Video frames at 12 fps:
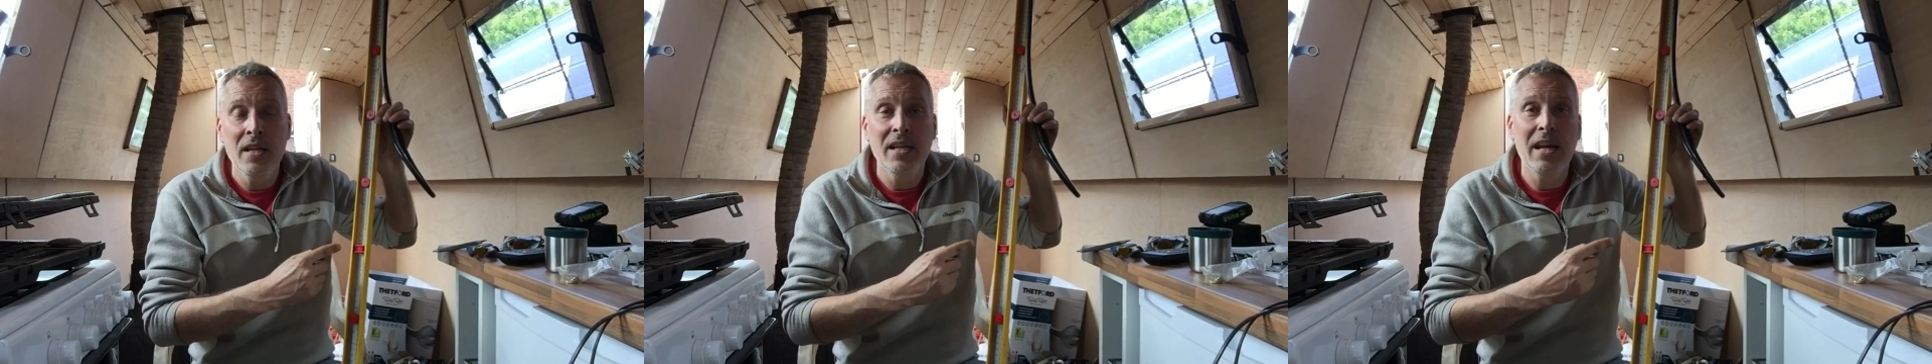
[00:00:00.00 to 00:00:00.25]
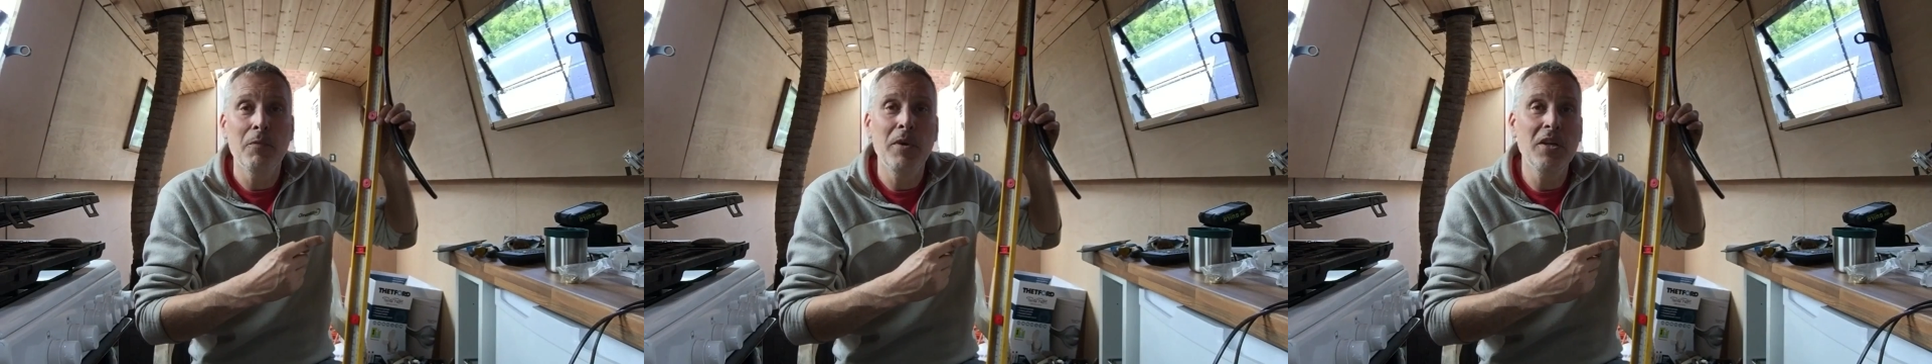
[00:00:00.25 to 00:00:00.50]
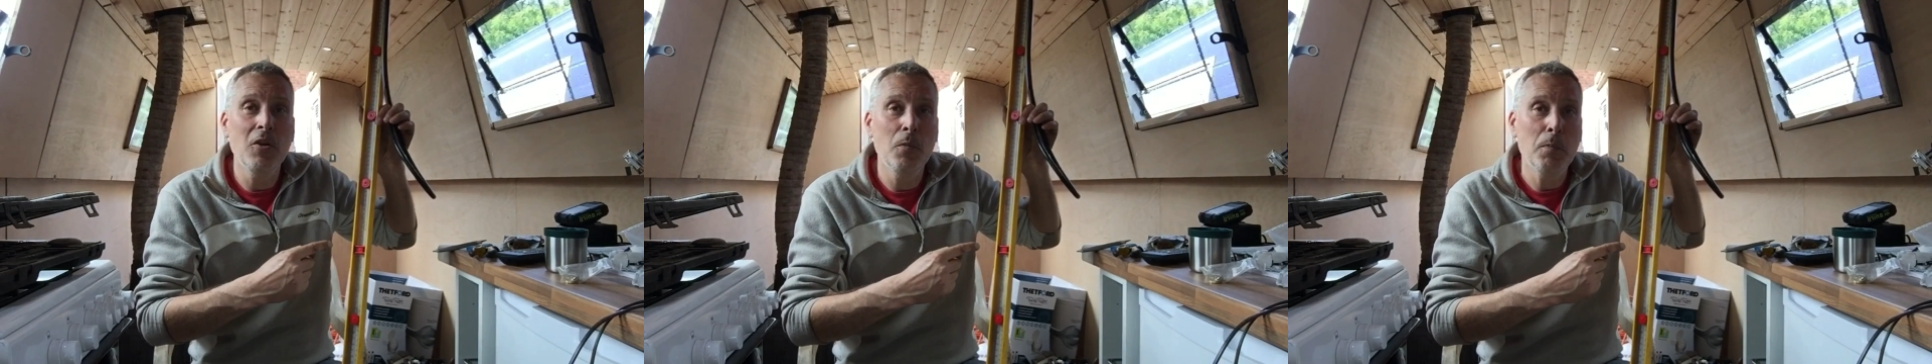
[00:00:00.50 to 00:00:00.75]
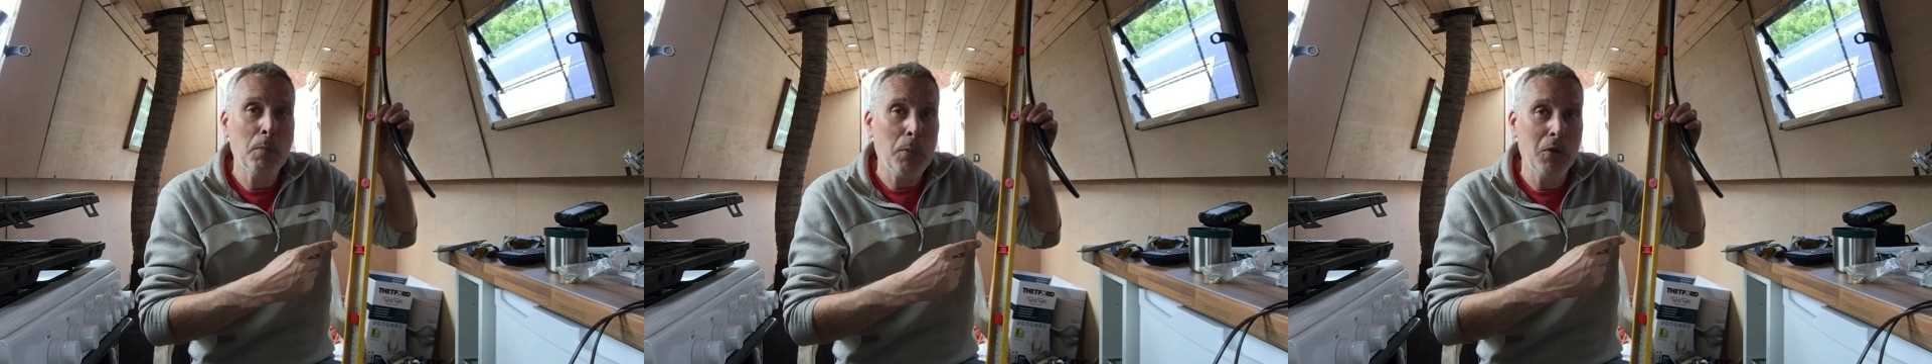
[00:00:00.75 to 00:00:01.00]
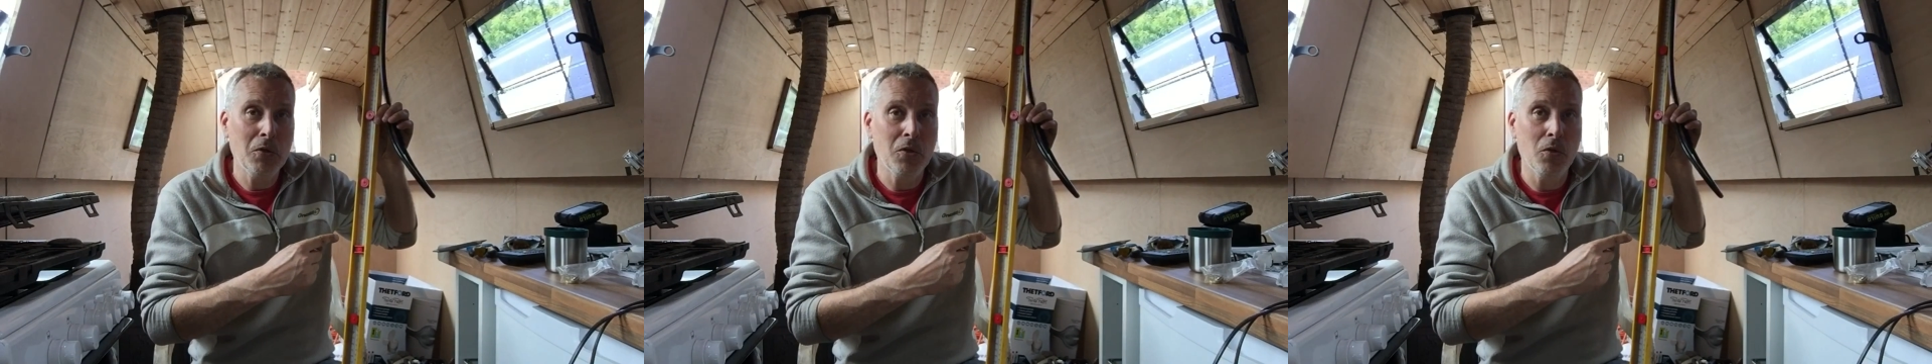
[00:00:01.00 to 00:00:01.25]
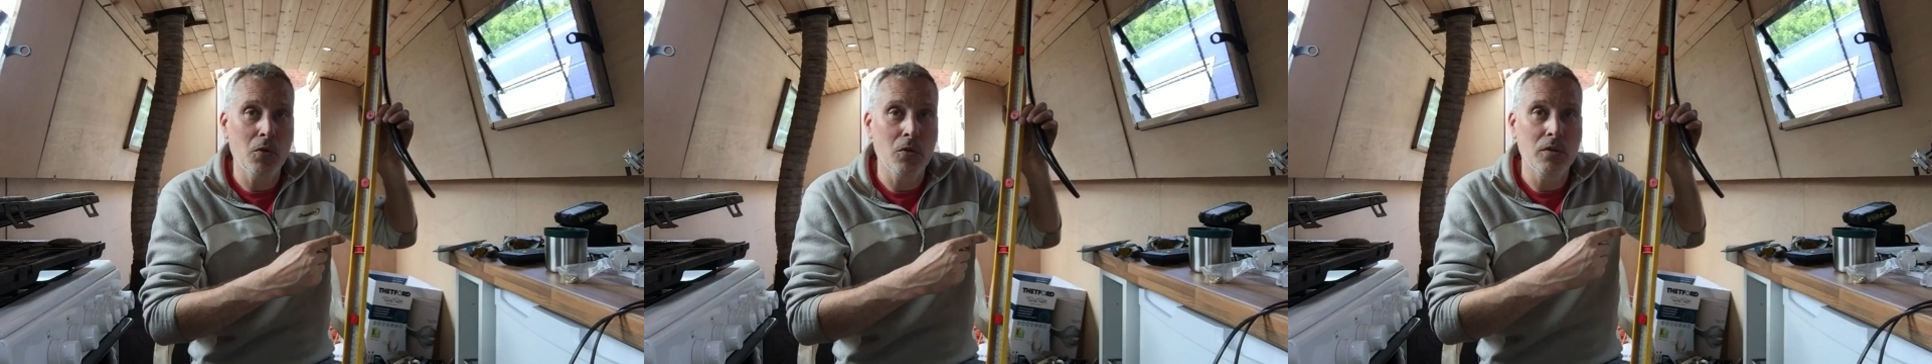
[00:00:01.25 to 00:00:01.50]
Now when you plug
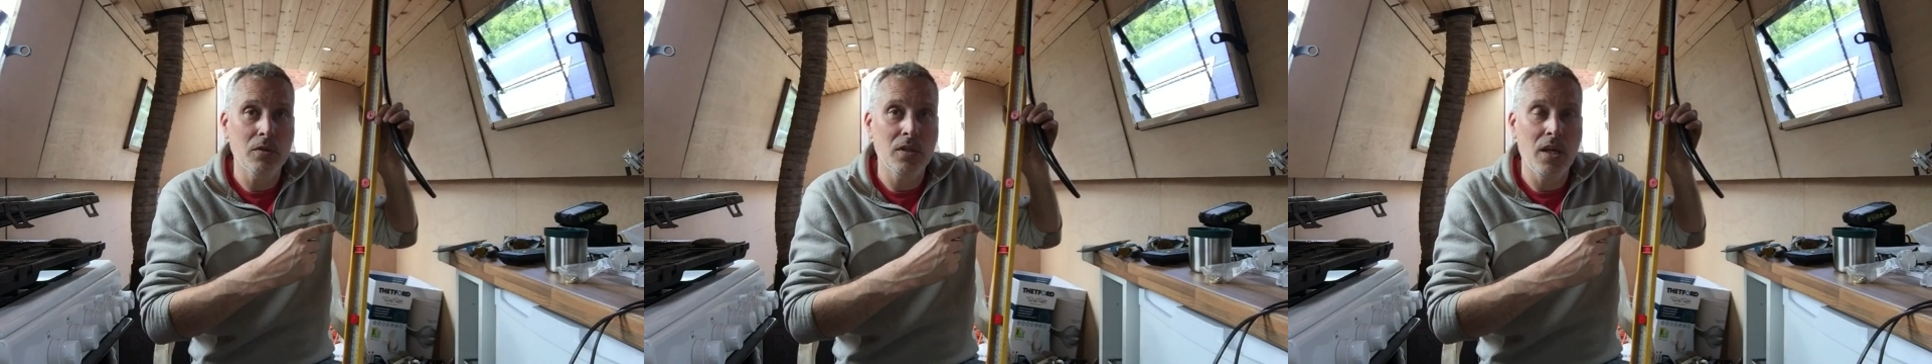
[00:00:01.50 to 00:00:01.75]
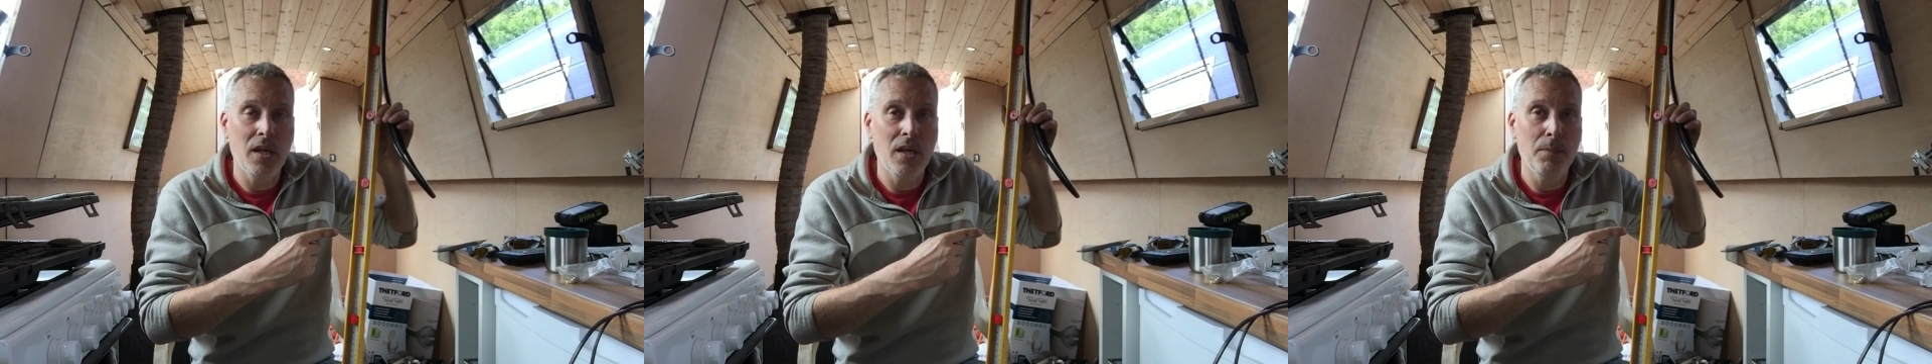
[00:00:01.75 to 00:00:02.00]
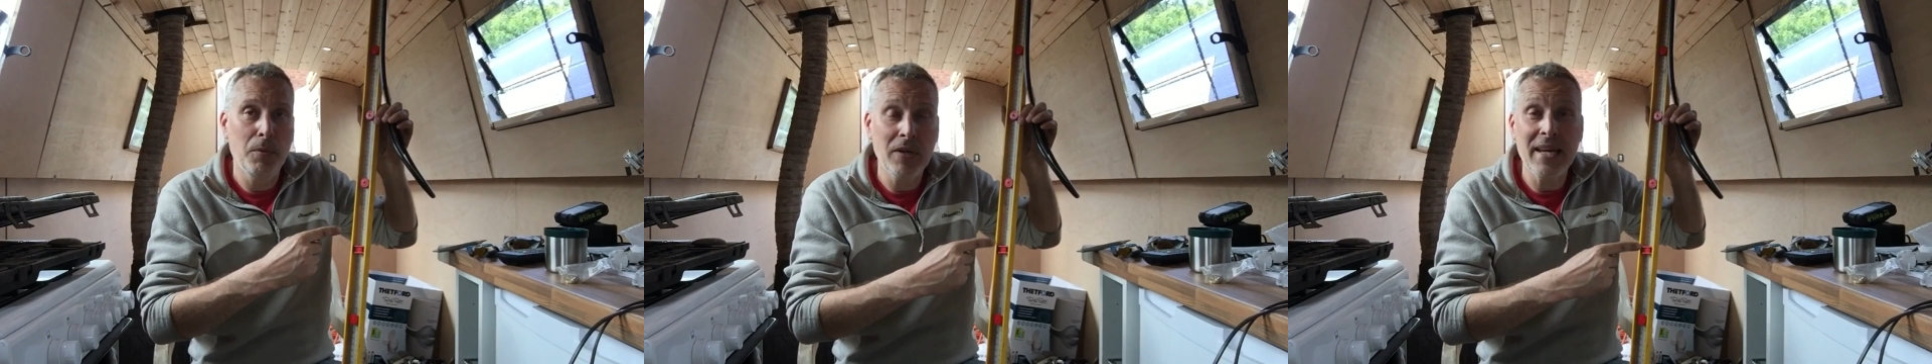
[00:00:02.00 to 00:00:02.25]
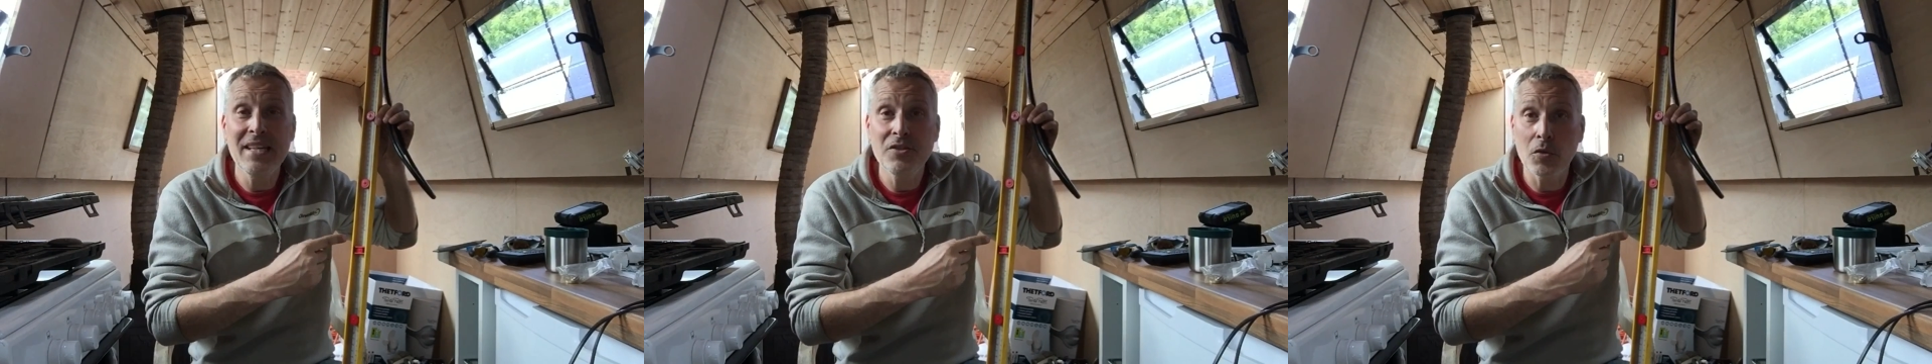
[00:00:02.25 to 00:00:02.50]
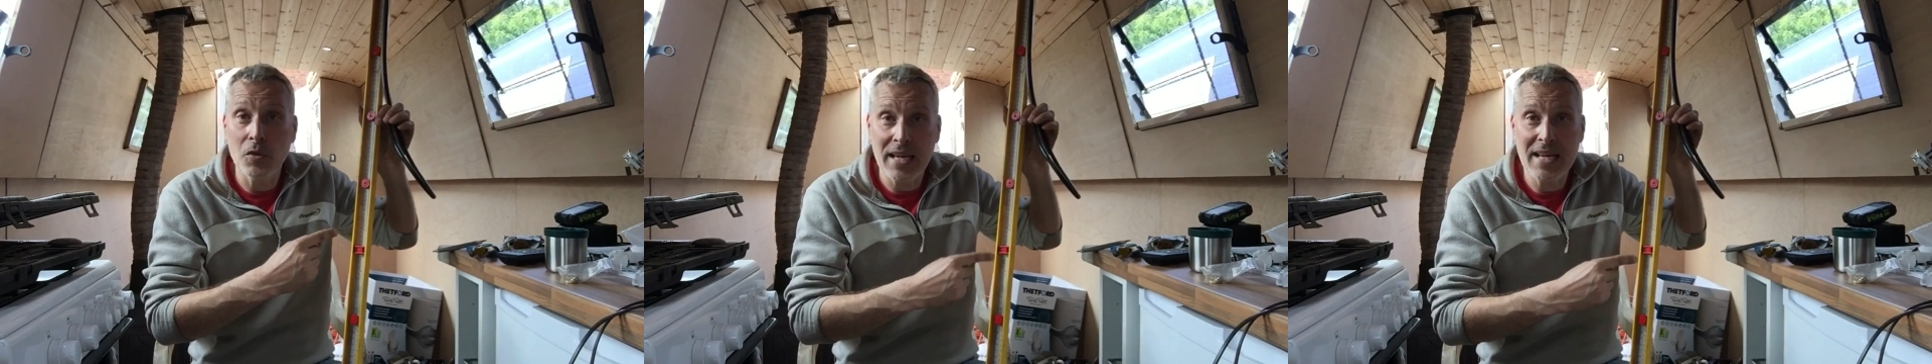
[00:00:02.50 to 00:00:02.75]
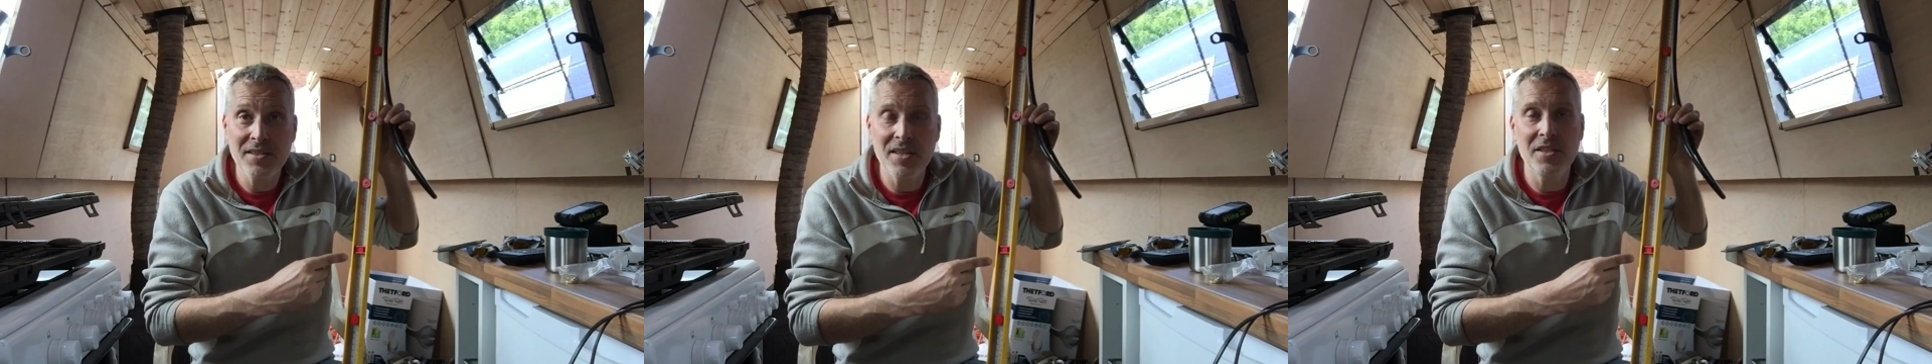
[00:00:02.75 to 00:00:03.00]
it into your
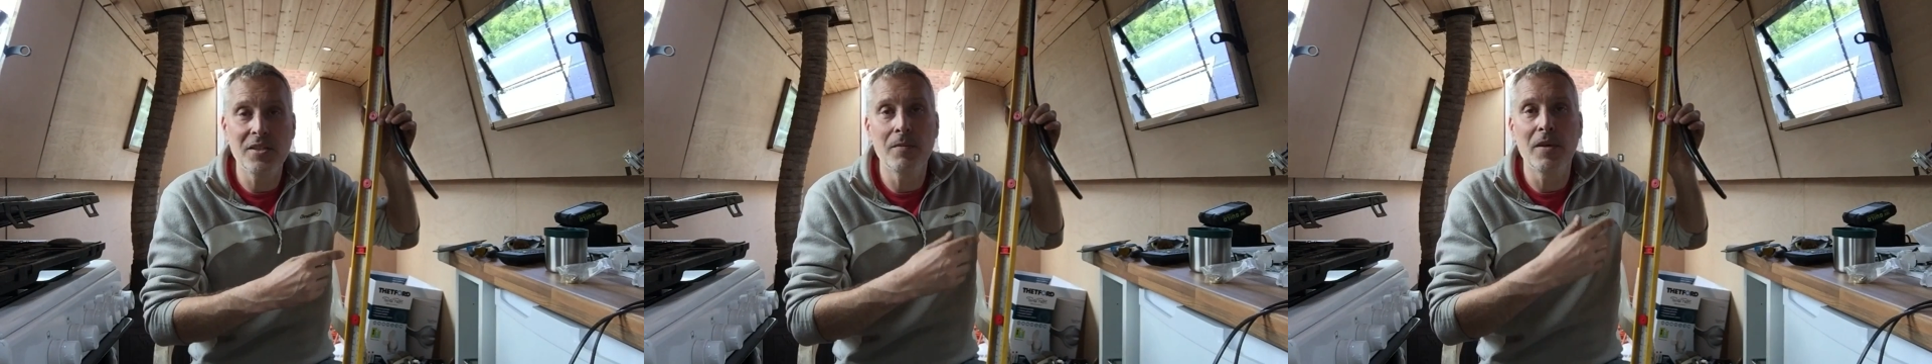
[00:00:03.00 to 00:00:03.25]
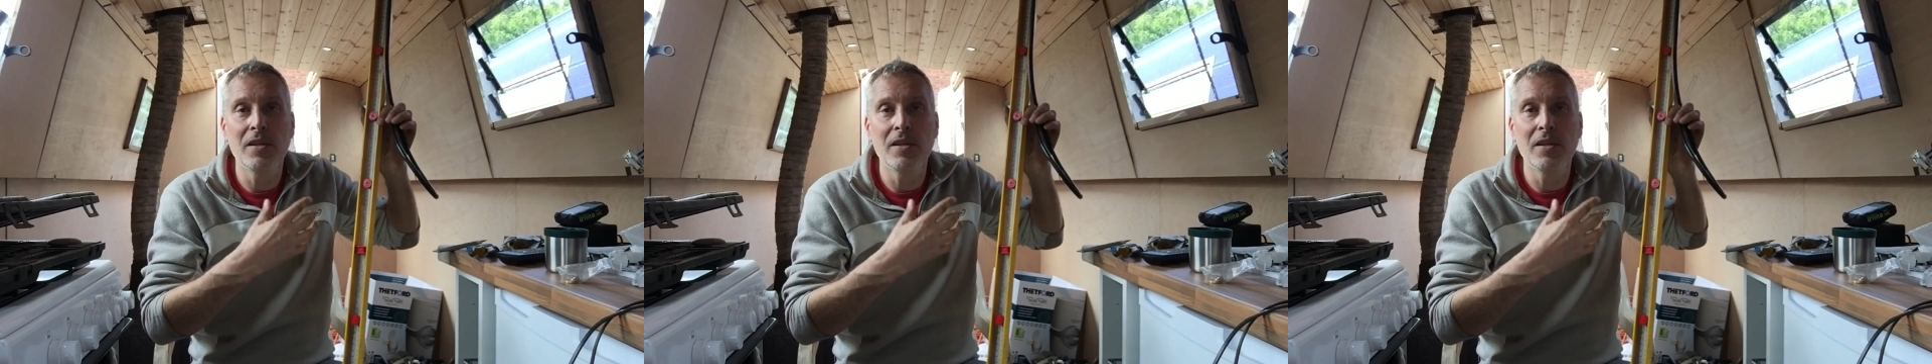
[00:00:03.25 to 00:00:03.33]
gas system